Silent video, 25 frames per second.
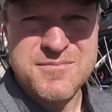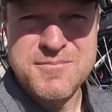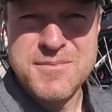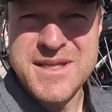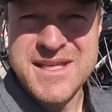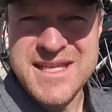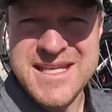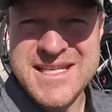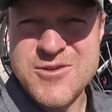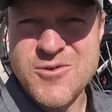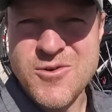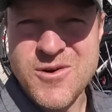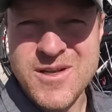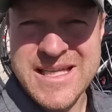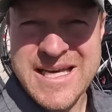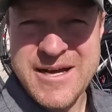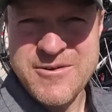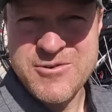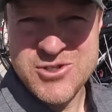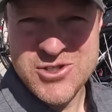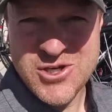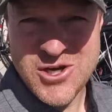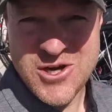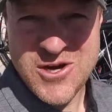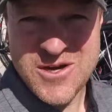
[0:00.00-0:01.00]
but they don't
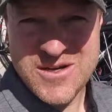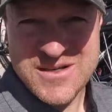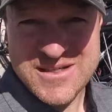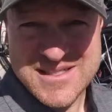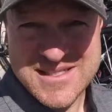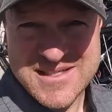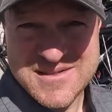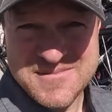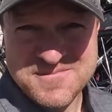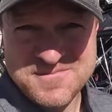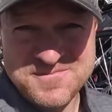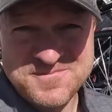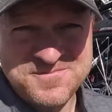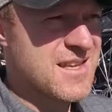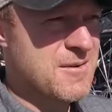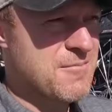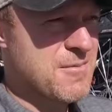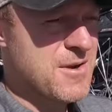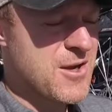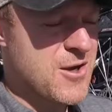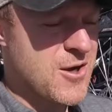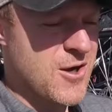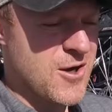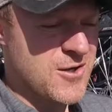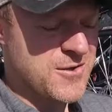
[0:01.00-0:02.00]
allow dogs. Then
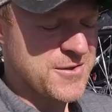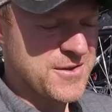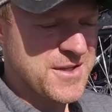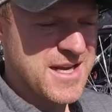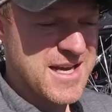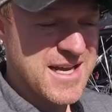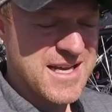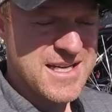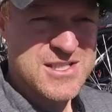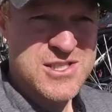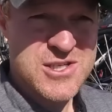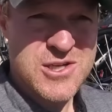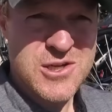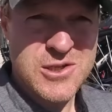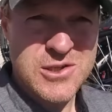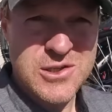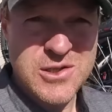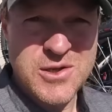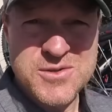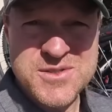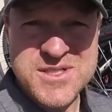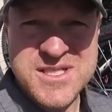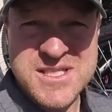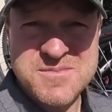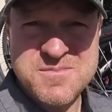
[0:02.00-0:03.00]
we called the next
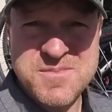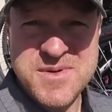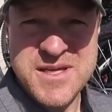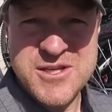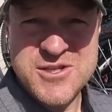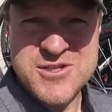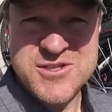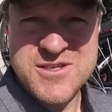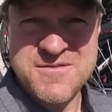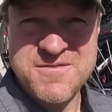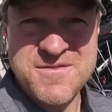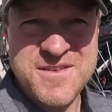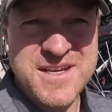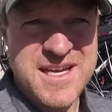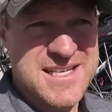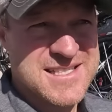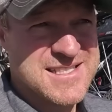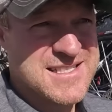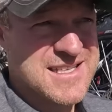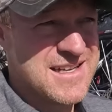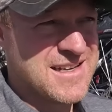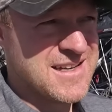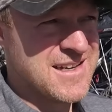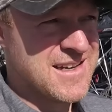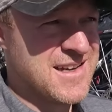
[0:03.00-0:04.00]
closest beach to
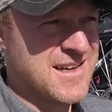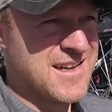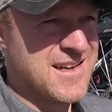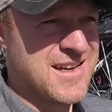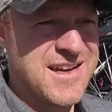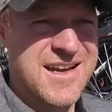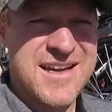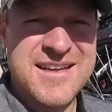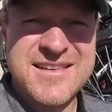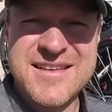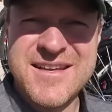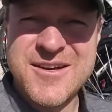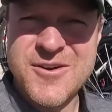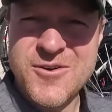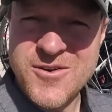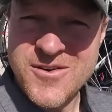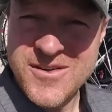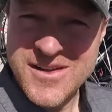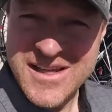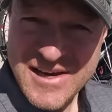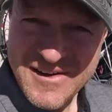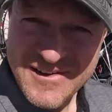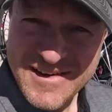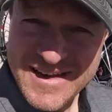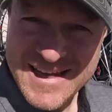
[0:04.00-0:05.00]
Siesta, and they don't
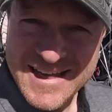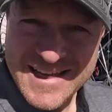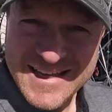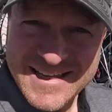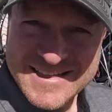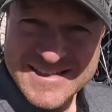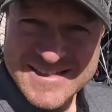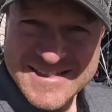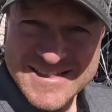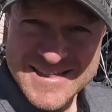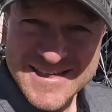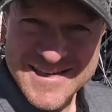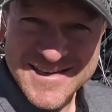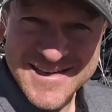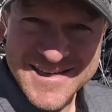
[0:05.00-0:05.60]
allow kids.